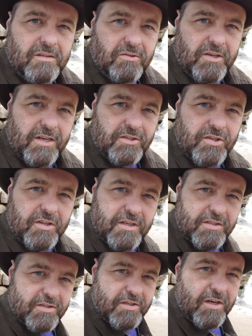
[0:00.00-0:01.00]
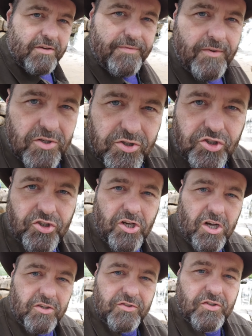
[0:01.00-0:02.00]
Okay, so this first
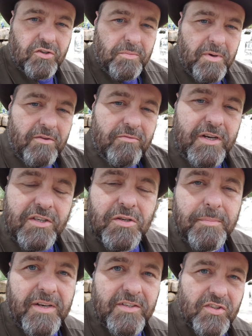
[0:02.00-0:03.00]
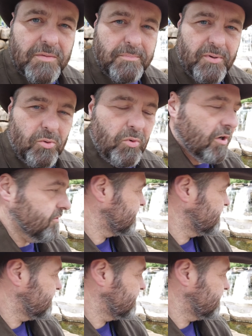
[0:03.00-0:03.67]
shot's going to be a reasonably simple one.